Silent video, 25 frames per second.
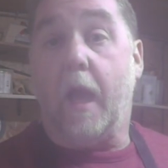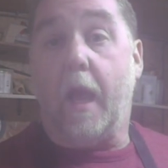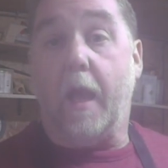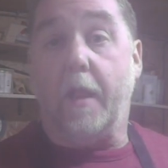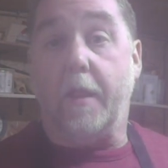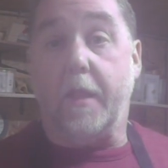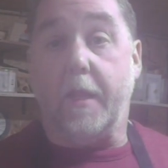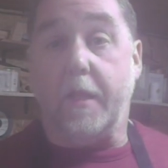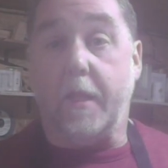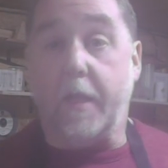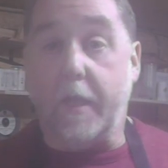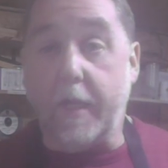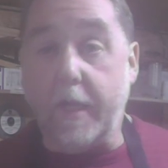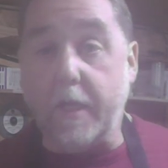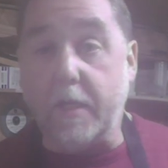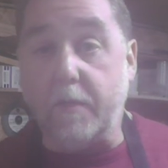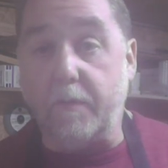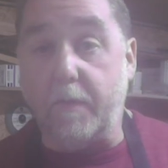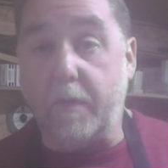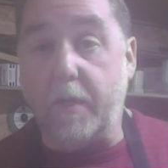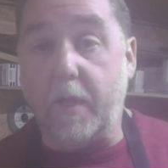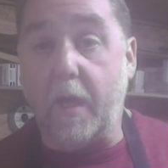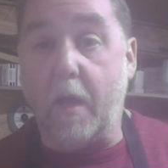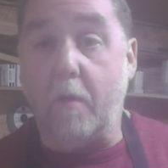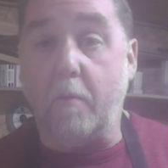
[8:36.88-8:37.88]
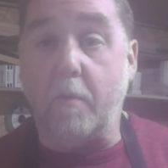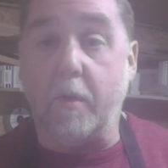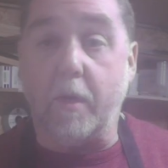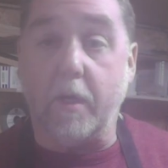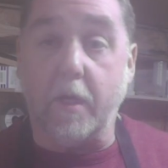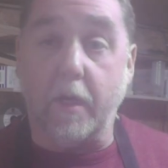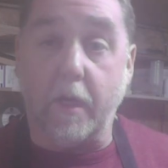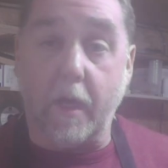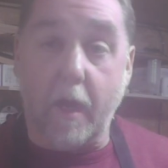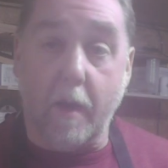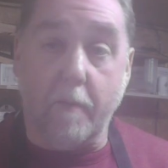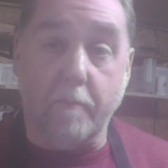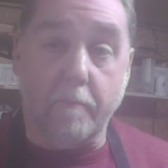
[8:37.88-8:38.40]
and then the next video we're going
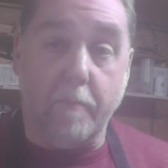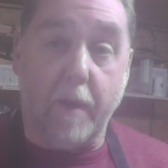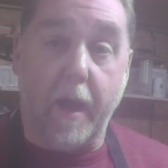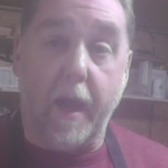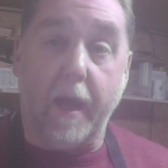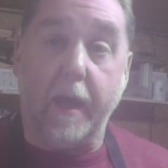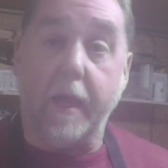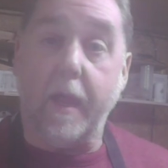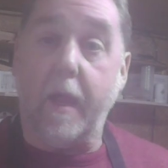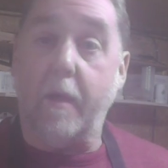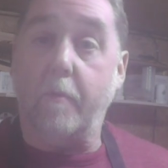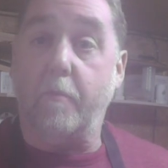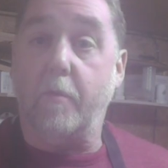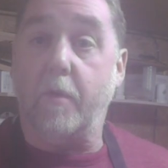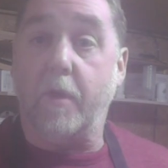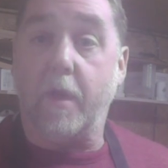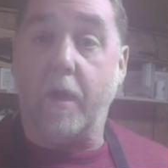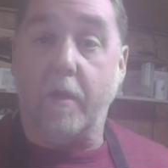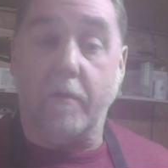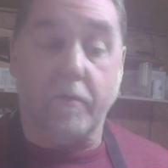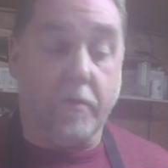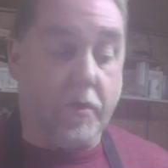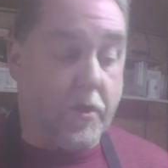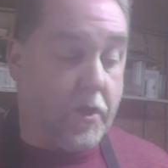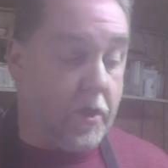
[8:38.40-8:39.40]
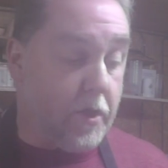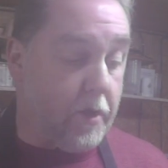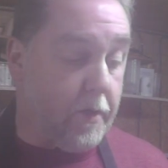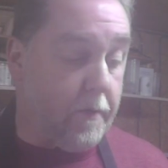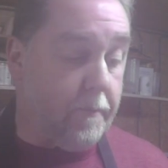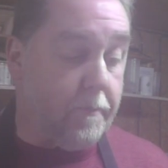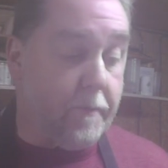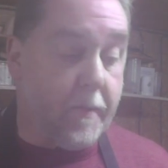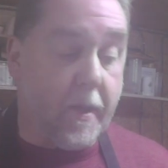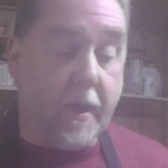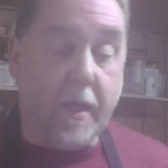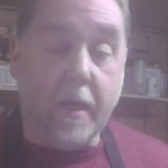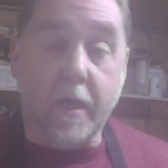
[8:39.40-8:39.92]
to come back and we're going to
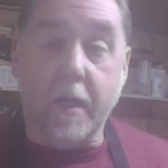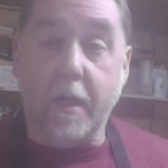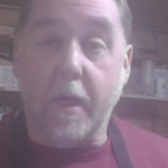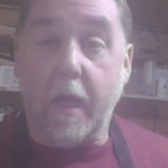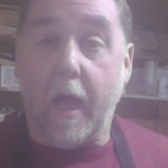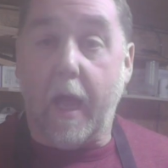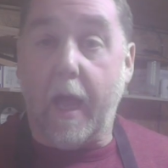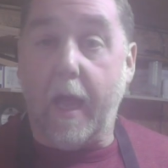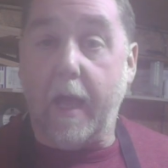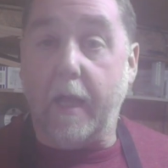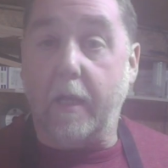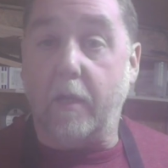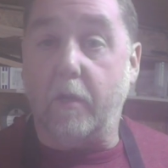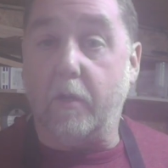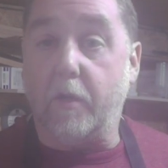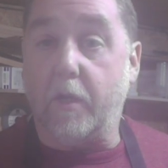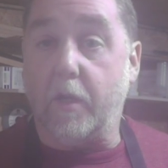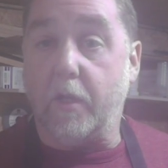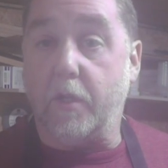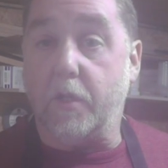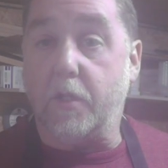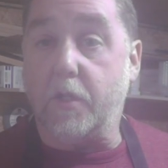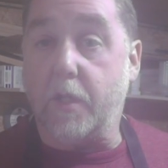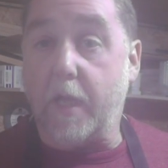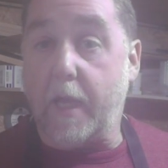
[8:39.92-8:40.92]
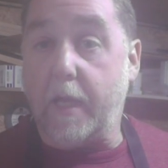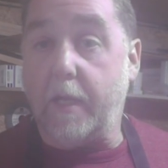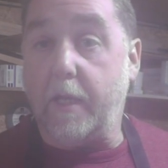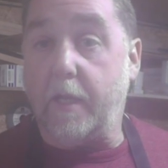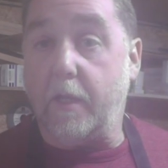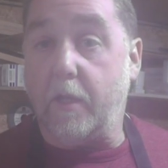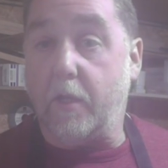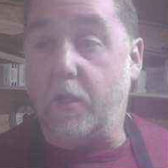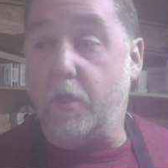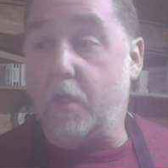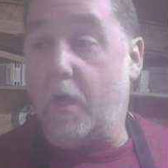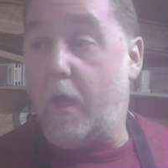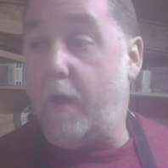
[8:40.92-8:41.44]
look at staining
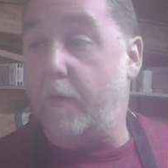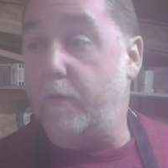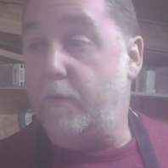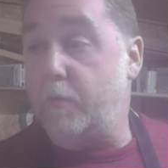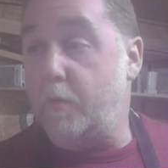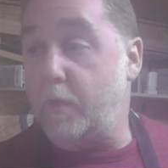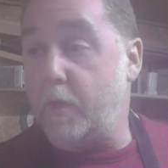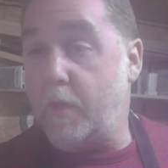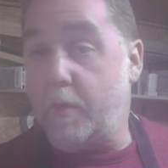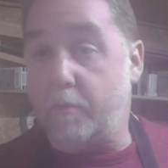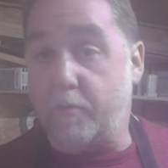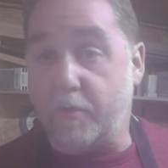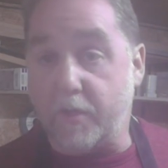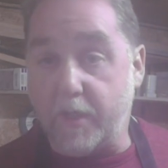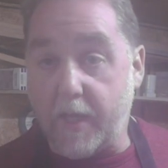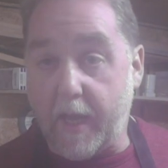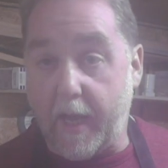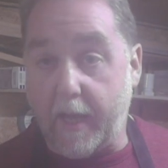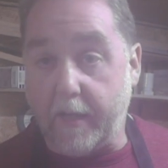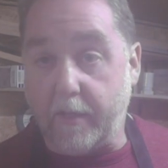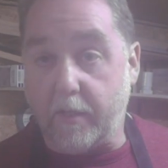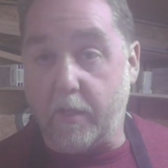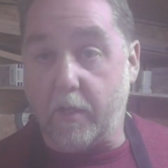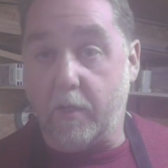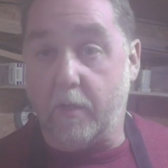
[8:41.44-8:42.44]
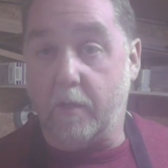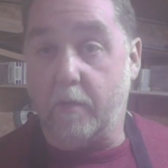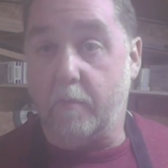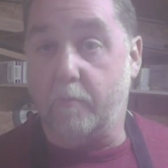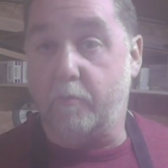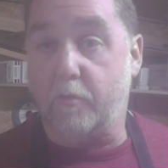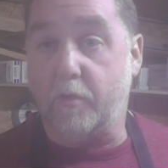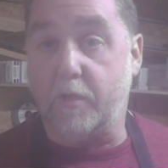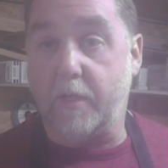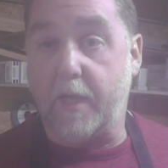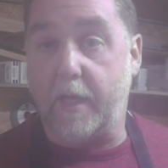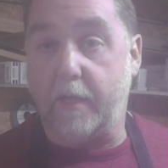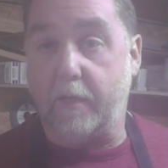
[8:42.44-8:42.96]
the shafts. We're going to
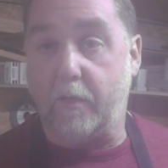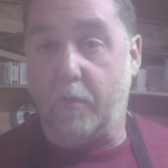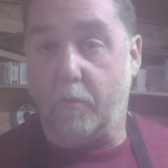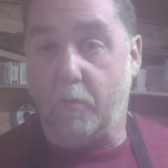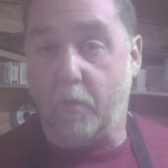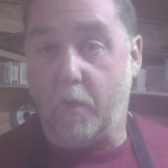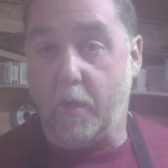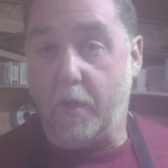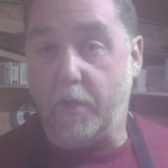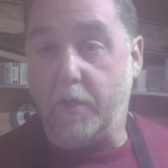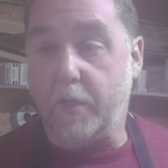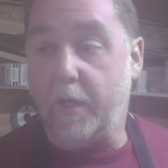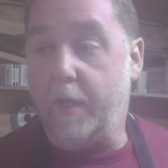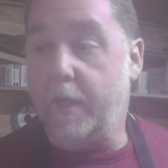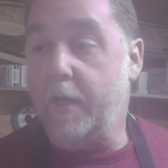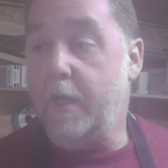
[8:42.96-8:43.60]
protect the wood